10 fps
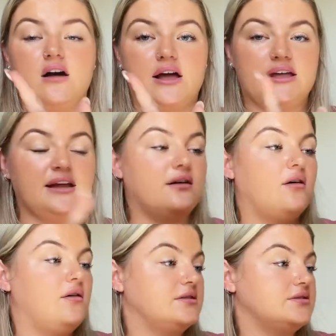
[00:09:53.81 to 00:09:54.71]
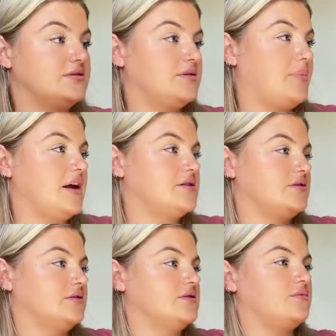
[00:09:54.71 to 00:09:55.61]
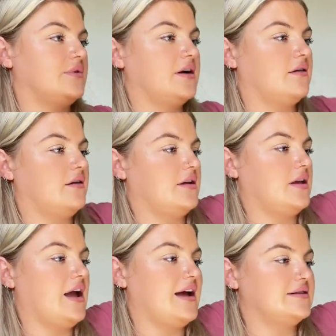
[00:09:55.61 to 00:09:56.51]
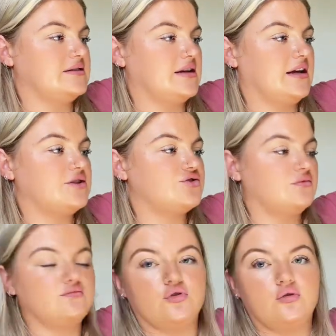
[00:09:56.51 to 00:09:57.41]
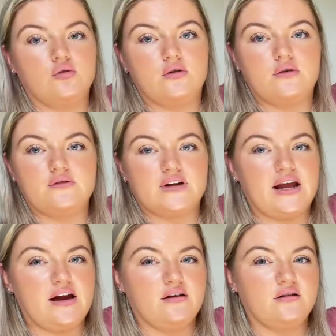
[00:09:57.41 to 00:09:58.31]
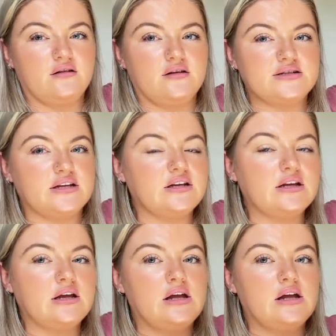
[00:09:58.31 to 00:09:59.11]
Again, altered the pattern to where I added an extra row for the hair, I think,